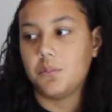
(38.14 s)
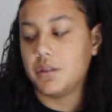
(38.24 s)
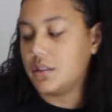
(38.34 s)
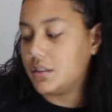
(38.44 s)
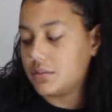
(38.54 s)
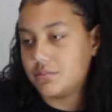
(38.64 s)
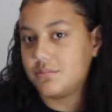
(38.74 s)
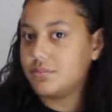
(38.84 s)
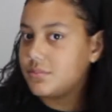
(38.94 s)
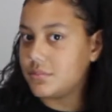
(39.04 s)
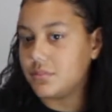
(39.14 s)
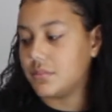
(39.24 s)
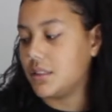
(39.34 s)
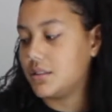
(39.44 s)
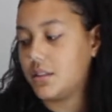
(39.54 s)
But
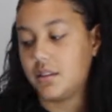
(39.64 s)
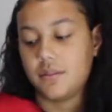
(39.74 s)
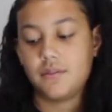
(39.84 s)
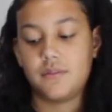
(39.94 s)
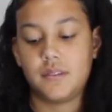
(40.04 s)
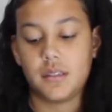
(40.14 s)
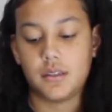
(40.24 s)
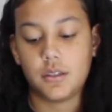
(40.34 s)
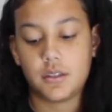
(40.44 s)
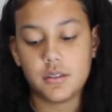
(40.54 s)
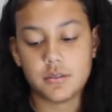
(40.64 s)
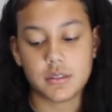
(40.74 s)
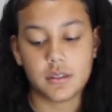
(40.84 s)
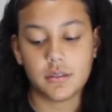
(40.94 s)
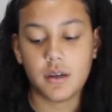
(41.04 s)
it's okay. They're cute.
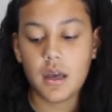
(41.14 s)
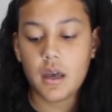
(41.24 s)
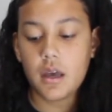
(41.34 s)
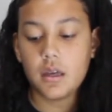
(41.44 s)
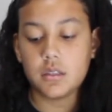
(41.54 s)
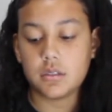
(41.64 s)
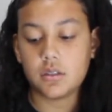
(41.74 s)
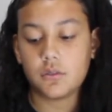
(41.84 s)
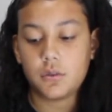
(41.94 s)
So the